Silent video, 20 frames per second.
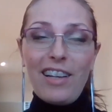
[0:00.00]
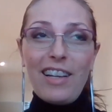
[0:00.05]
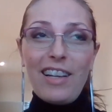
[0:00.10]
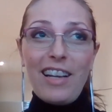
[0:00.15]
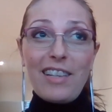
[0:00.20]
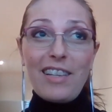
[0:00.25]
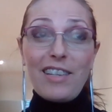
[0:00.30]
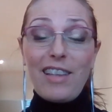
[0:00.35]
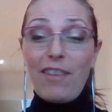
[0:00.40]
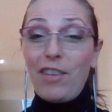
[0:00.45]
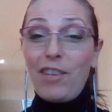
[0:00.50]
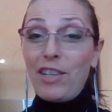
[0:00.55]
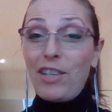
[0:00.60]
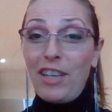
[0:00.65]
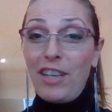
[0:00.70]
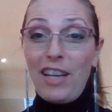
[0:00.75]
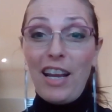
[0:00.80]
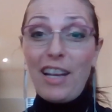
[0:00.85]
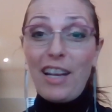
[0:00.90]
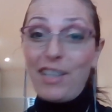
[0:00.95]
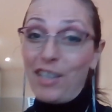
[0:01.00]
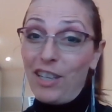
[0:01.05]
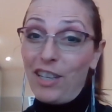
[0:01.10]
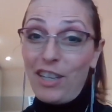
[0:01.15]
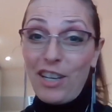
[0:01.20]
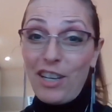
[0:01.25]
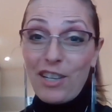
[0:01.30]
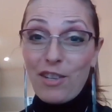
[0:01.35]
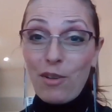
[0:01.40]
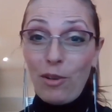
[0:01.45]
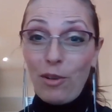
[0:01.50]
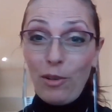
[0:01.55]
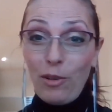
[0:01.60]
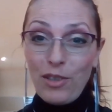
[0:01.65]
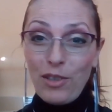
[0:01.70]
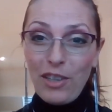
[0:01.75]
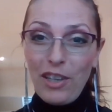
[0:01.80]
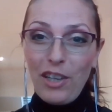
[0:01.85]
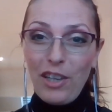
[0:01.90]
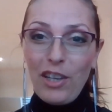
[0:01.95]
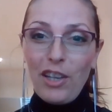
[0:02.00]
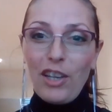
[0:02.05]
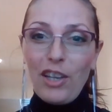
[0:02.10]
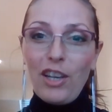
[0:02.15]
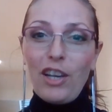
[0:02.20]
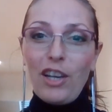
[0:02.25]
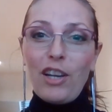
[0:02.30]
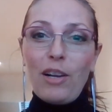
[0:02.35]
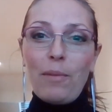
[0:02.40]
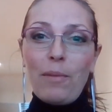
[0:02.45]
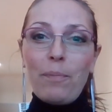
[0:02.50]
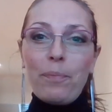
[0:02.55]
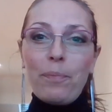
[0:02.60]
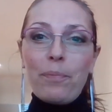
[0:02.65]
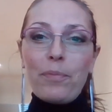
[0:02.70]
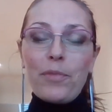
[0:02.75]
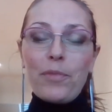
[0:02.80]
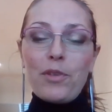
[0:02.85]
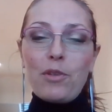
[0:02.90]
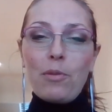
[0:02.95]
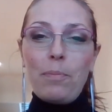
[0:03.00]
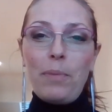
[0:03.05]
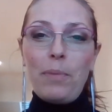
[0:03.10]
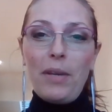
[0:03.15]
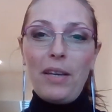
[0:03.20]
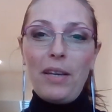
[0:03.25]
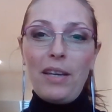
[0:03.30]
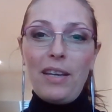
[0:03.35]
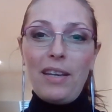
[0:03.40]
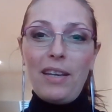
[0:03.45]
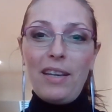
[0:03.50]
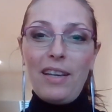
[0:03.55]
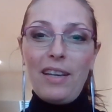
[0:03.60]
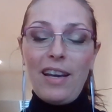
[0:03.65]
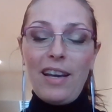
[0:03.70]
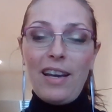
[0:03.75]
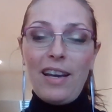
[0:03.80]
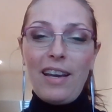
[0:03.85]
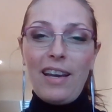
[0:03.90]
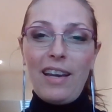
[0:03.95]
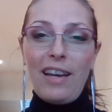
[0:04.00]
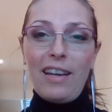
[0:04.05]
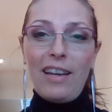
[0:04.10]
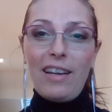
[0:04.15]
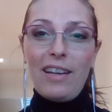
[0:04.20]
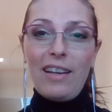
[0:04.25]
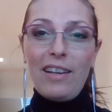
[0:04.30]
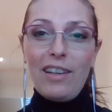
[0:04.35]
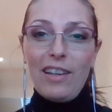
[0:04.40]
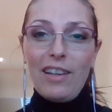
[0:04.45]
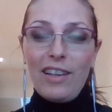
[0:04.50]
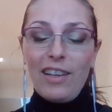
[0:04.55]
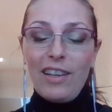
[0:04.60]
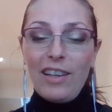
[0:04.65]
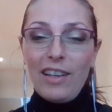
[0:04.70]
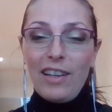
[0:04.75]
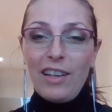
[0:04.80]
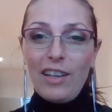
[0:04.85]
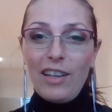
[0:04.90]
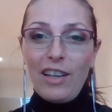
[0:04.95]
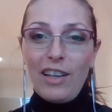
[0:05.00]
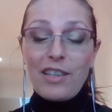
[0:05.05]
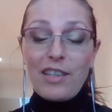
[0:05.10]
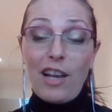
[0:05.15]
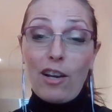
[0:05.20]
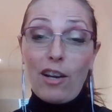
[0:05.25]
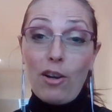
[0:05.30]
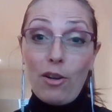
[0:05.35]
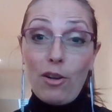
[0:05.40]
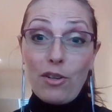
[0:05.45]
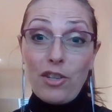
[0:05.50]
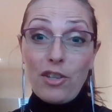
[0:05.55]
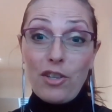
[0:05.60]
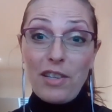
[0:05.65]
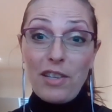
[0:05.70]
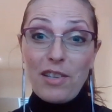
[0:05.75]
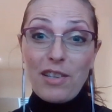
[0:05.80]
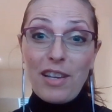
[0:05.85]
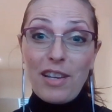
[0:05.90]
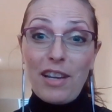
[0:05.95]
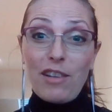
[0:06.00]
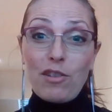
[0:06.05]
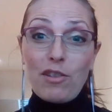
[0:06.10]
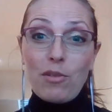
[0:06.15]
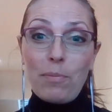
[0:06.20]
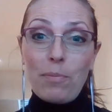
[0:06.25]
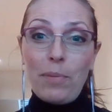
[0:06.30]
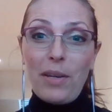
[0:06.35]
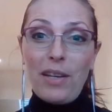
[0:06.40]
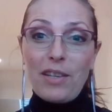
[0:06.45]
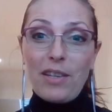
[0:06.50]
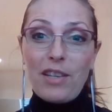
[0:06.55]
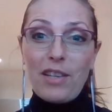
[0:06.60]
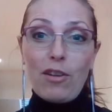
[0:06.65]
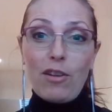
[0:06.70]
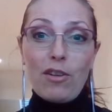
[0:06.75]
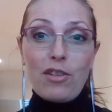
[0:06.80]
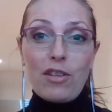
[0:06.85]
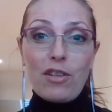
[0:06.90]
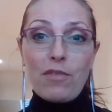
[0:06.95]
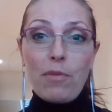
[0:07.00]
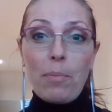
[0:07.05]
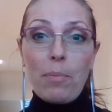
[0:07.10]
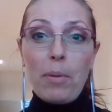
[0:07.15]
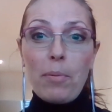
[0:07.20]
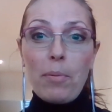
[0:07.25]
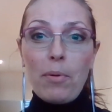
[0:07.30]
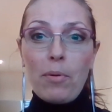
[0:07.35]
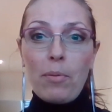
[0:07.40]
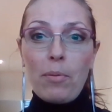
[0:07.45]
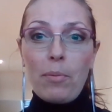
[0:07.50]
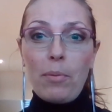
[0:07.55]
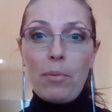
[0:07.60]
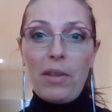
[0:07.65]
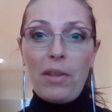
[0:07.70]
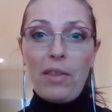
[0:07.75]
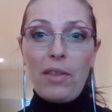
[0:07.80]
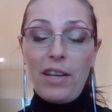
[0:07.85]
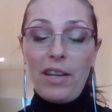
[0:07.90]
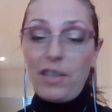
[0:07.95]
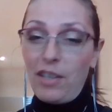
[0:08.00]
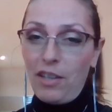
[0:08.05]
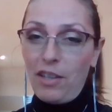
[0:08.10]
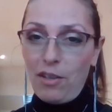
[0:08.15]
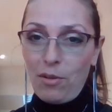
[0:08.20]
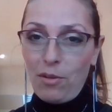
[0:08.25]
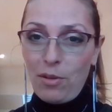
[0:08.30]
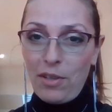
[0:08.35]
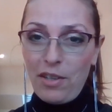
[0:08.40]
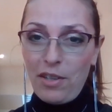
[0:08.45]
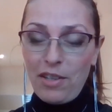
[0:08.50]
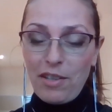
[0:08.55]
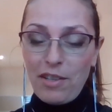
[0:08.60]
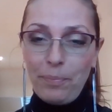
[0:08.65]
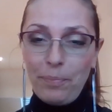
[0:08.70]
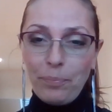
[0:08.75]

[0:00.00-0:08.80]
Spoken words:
at 17, 18 years old, to be a psychologist and to be a psychologist for people with eating disorders.